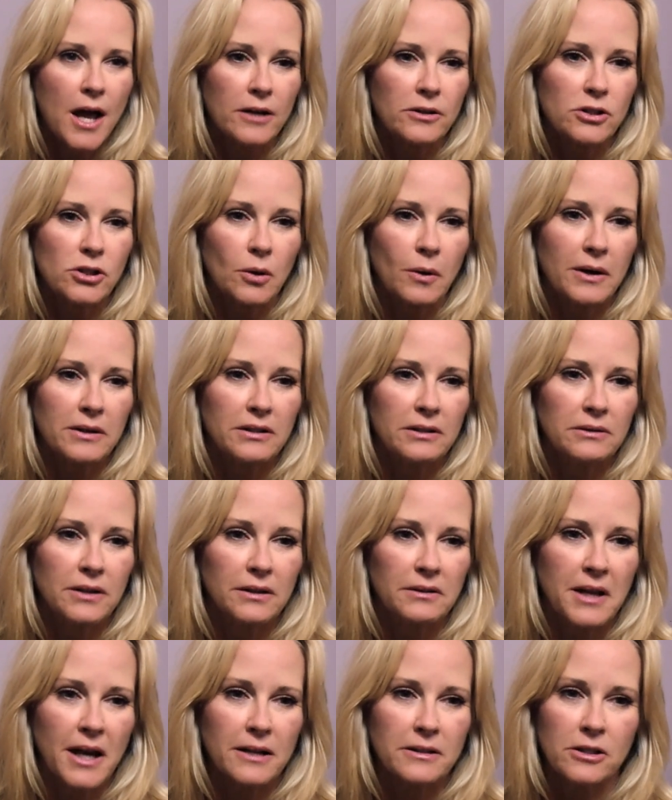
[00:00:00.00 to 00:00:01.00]
And so I think
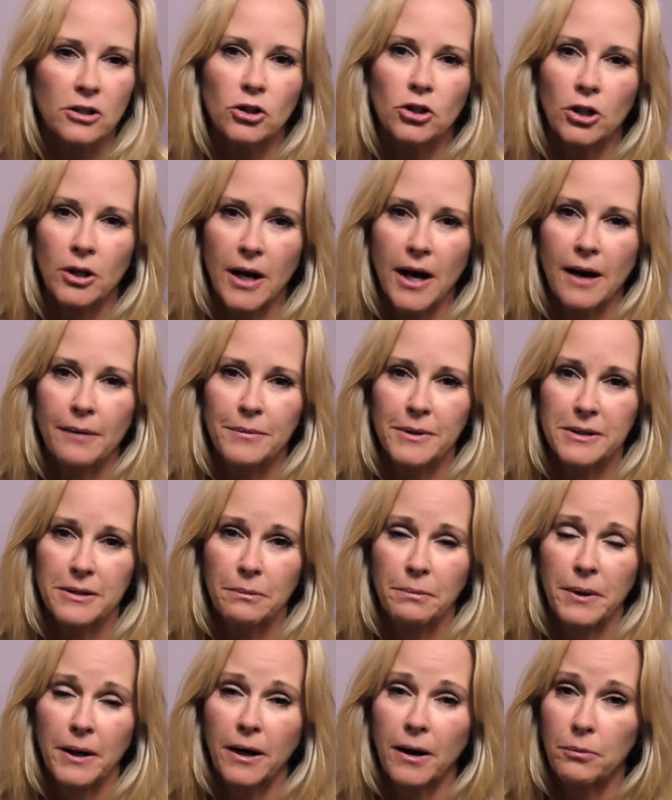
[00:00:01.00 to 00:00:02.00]
that that's a good habit
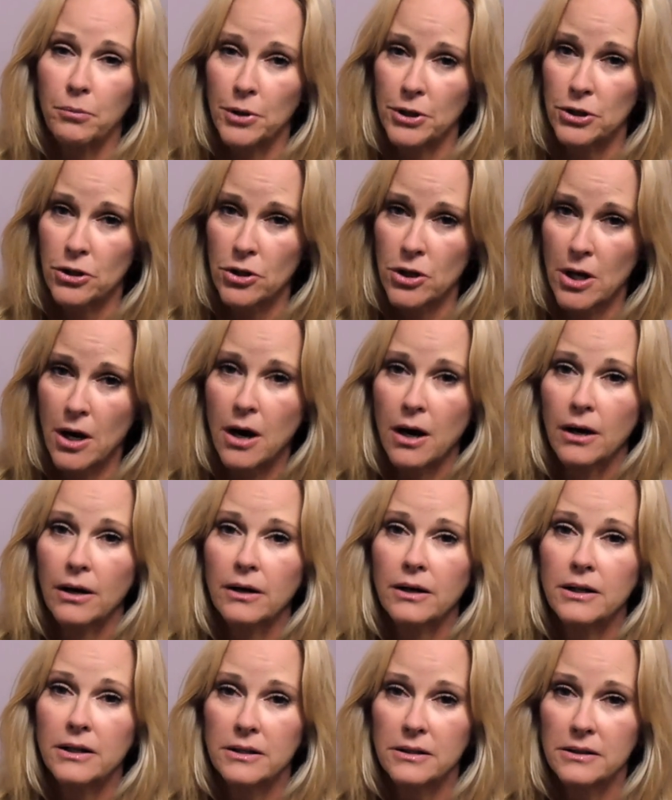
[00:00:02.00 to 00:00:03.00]
to pick up when you're
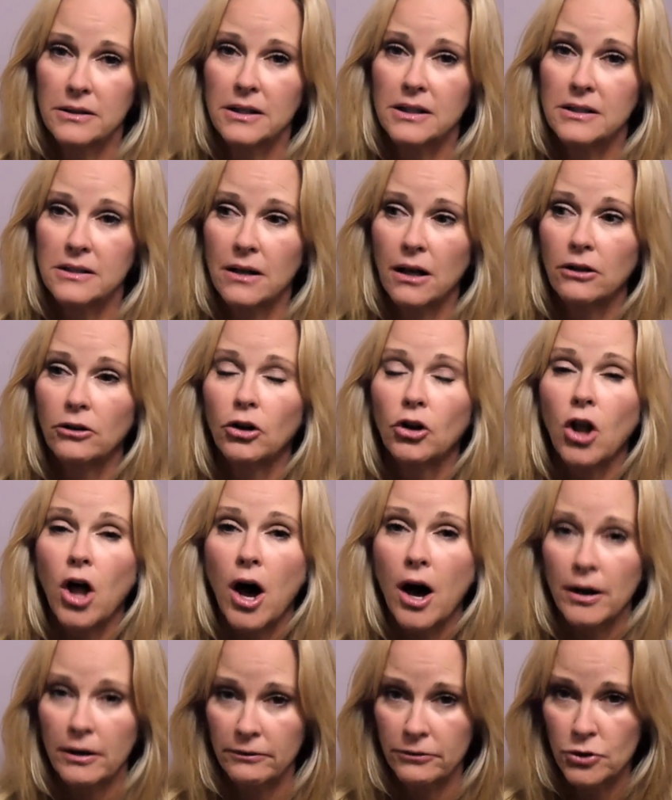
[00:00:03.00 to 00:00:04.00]
young, is a
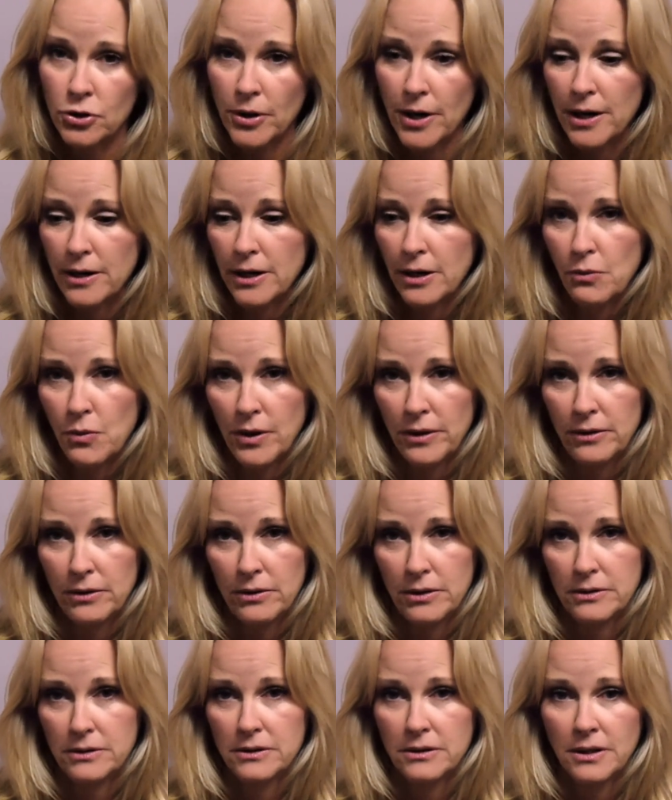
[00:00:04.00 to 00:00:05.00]
lot of training,
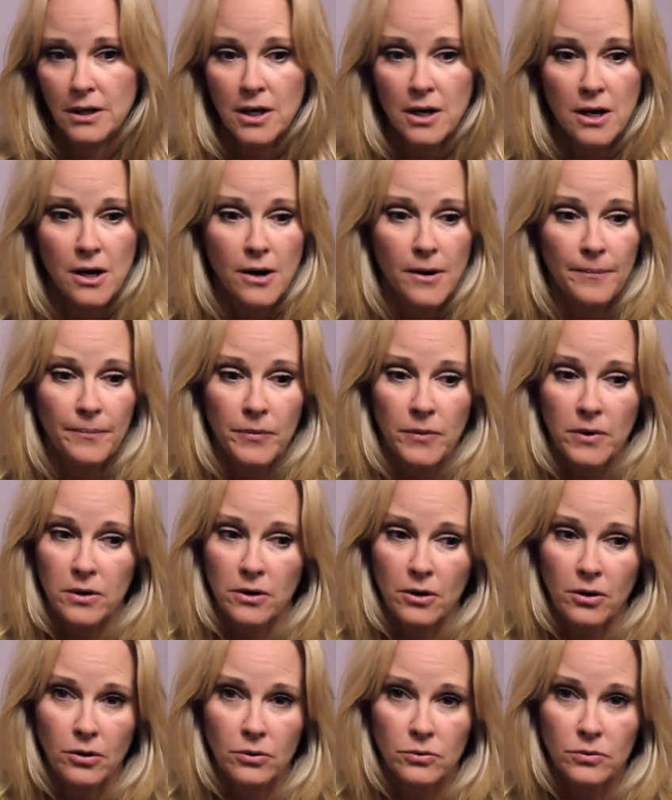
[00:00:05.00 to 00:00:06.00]
whether it's,
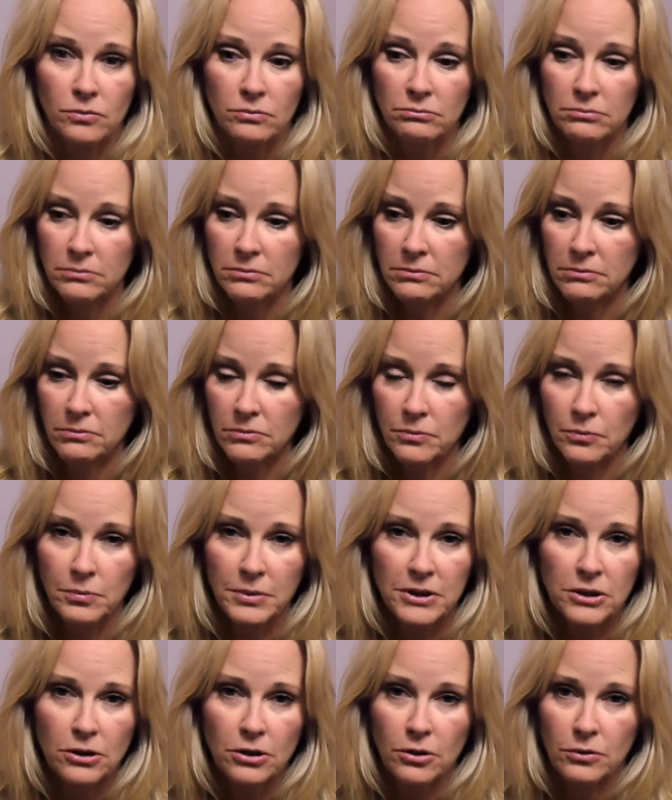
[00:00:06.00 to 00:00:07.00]
you know,
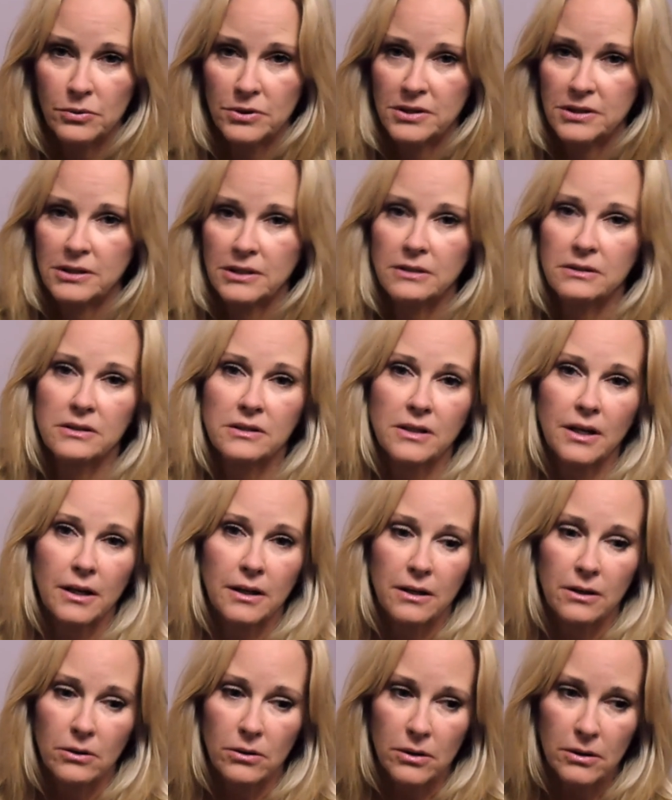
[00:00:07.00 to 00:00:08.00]
a scene
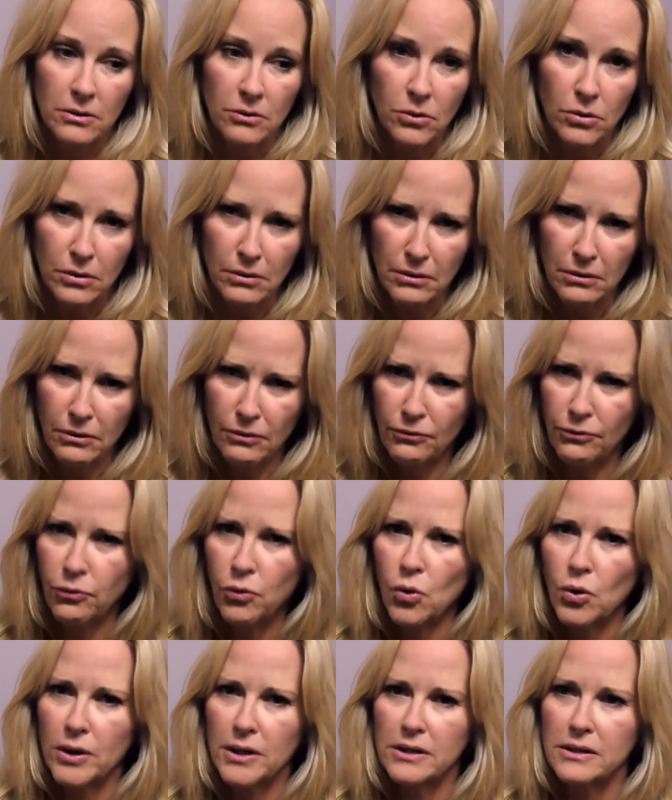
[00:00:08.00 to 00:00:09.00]
study or
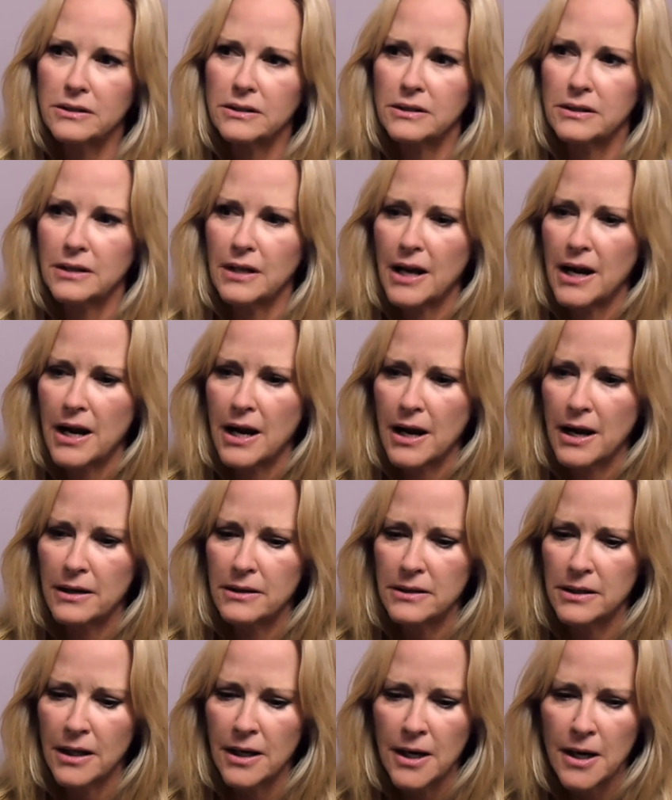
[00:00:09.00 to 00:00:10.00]
voice,
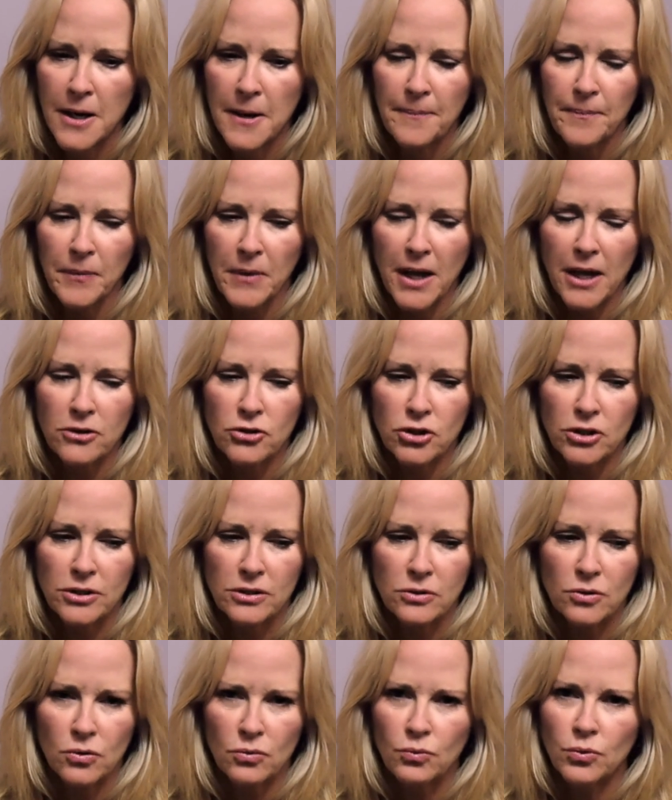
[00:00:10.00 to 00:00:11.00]
and
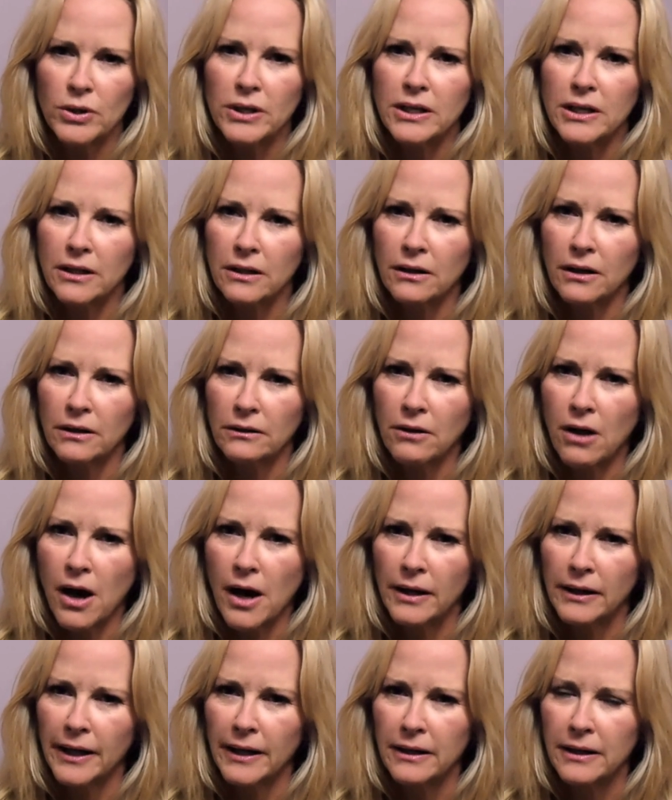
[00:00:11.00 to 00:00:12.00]
just reading a
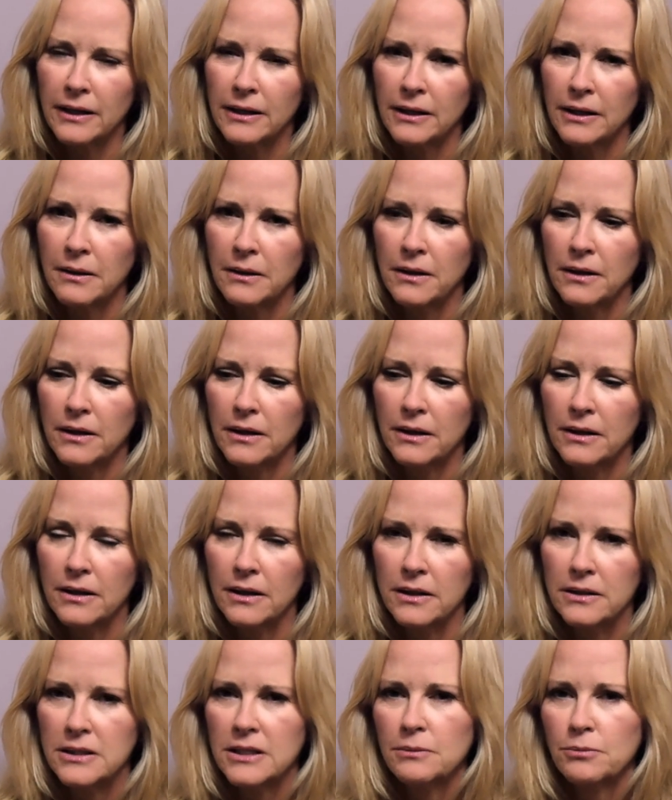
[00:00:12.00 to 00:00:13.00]
lot, like getting a
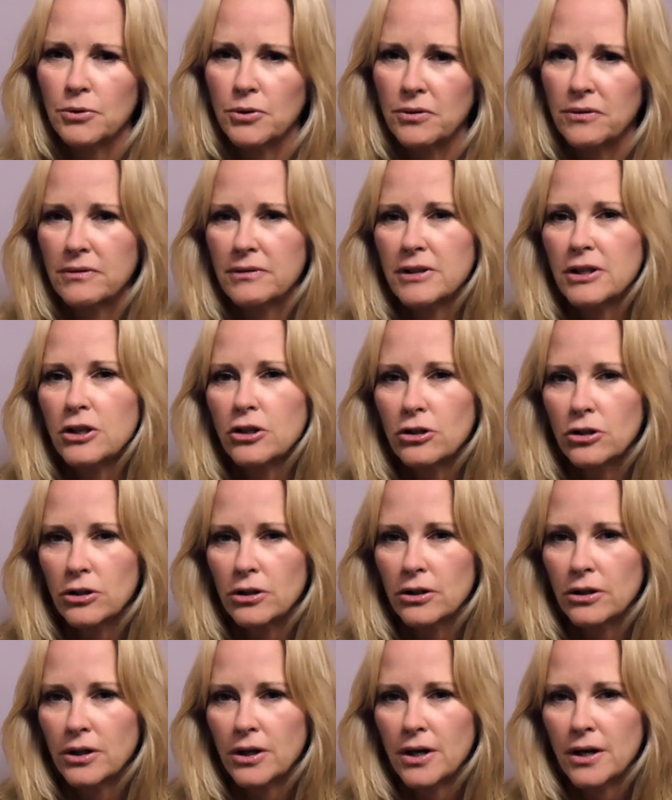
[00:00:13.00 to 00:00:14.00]
deeper
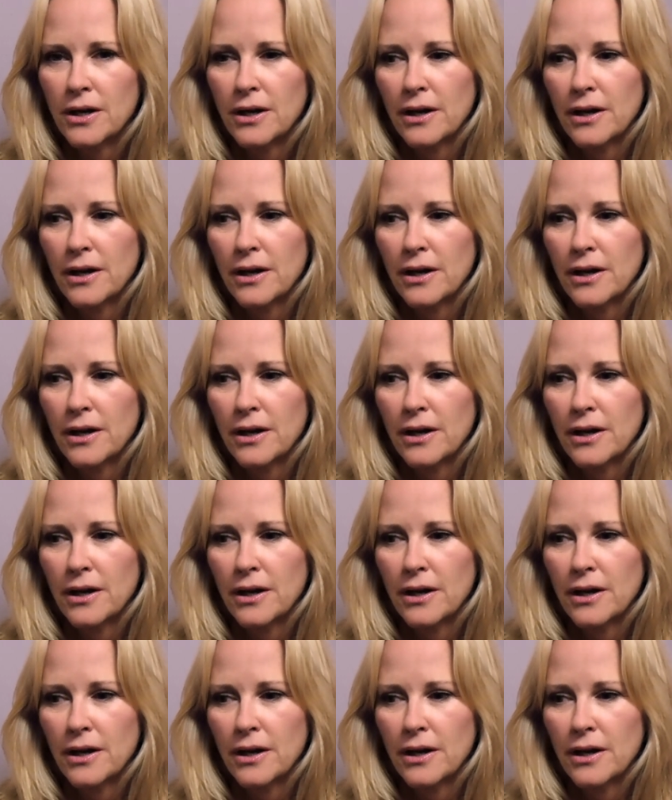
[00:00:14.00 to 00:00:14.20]
theater